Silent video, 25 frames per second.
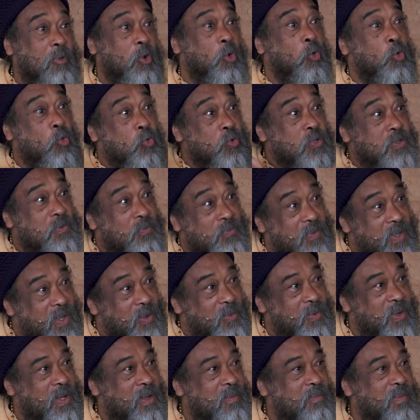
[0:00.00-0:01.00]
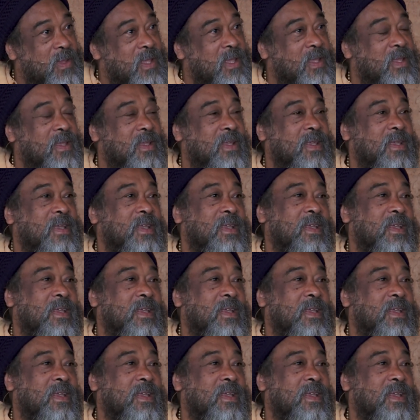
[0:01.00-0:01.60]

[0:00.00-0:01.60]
But whose fear would it be?